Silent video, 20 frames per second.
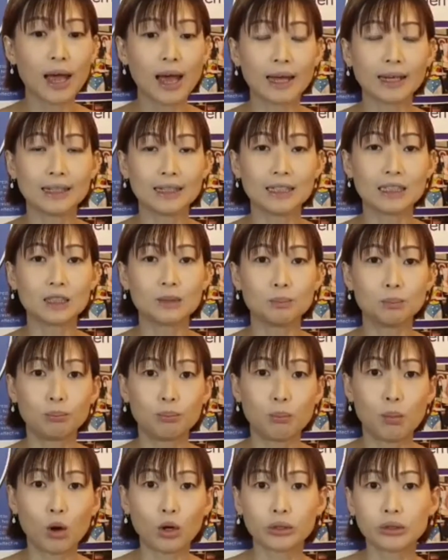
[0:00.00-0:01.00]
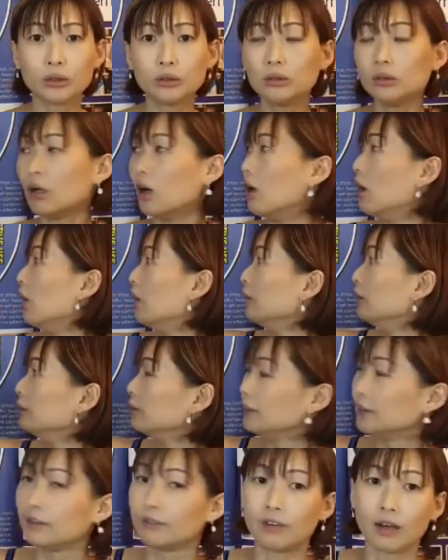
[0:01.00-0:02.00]
and its model of
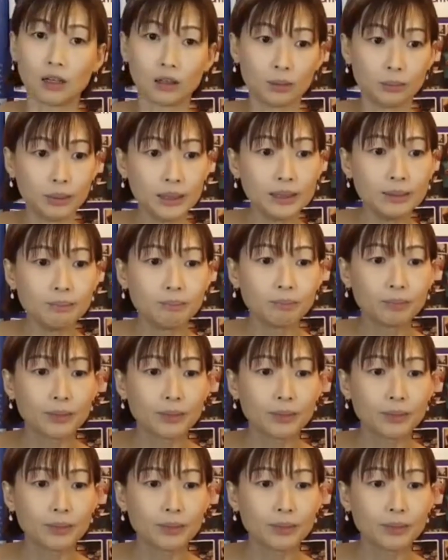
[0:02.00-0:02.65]
development,